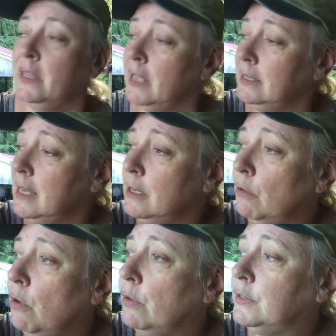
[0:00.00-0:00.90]
They take
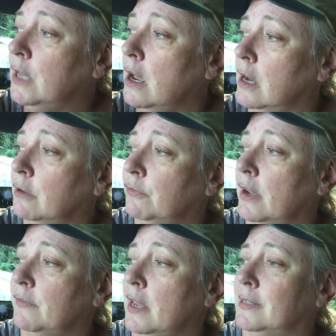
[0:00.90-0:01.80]
your whole stock of
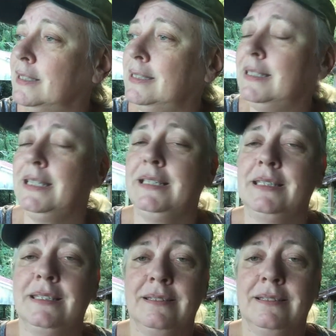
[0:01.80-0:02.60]
5,000 seeds